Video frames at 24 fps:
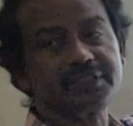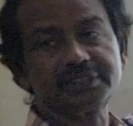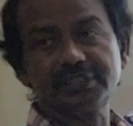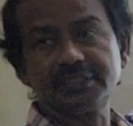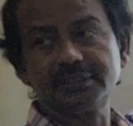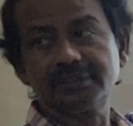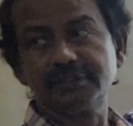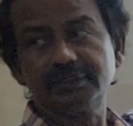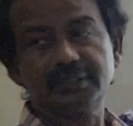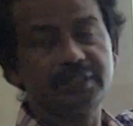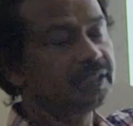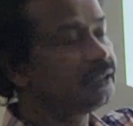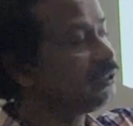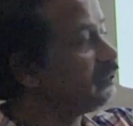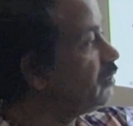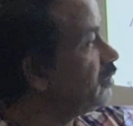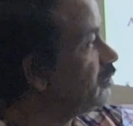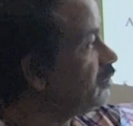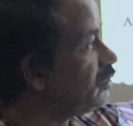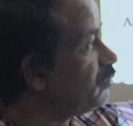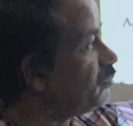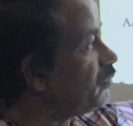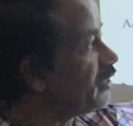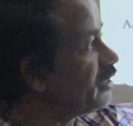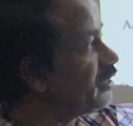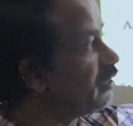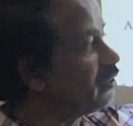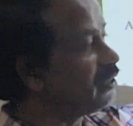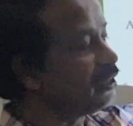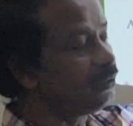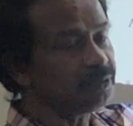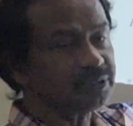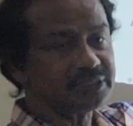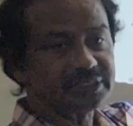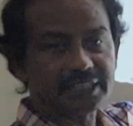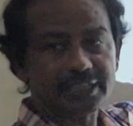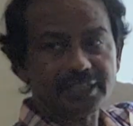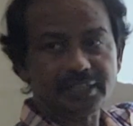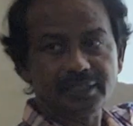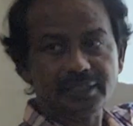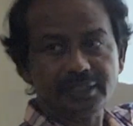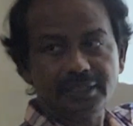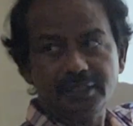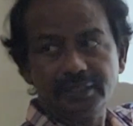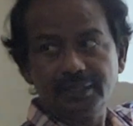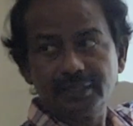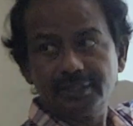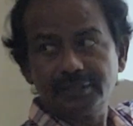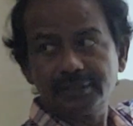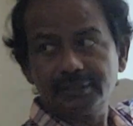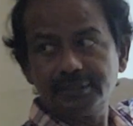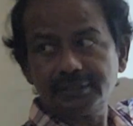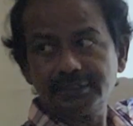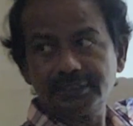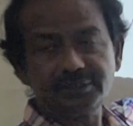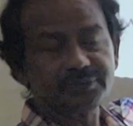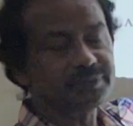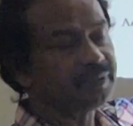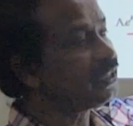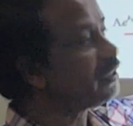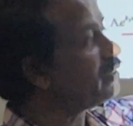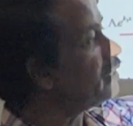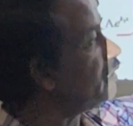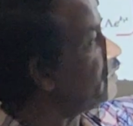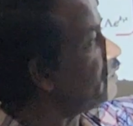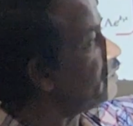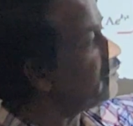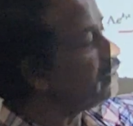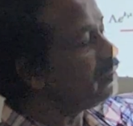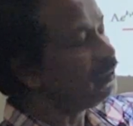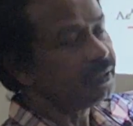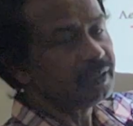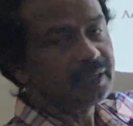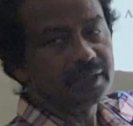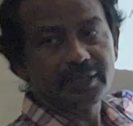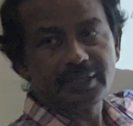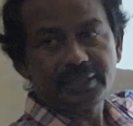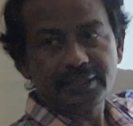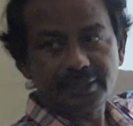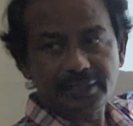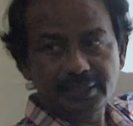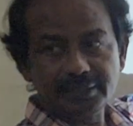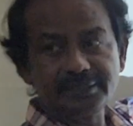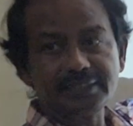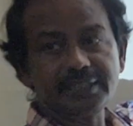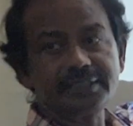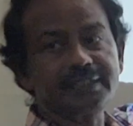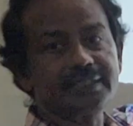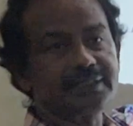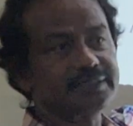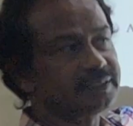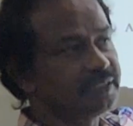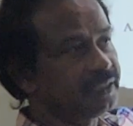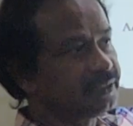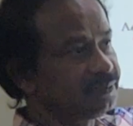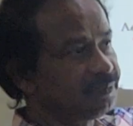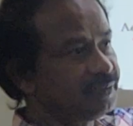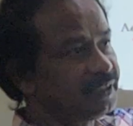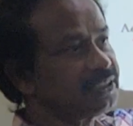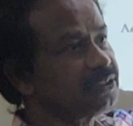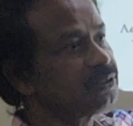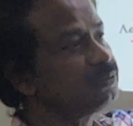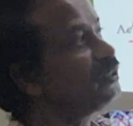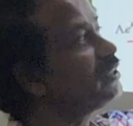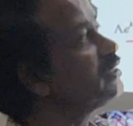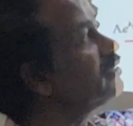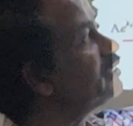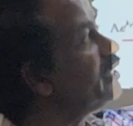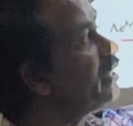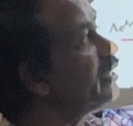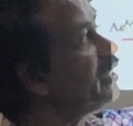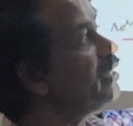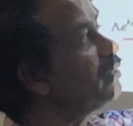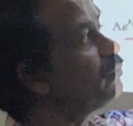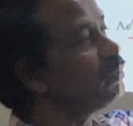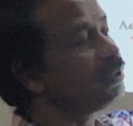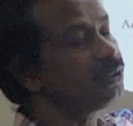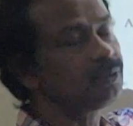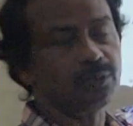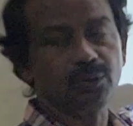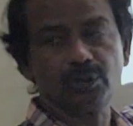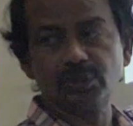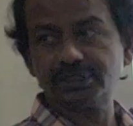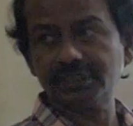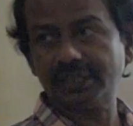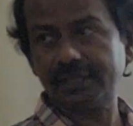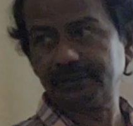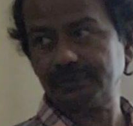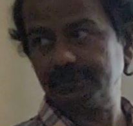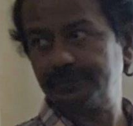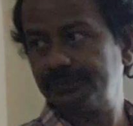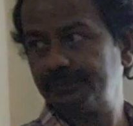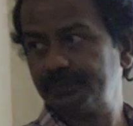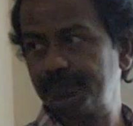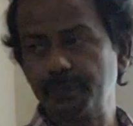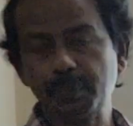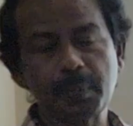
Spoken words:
functions. This is for the ground state, this is for the excited state. First one, second one goes on.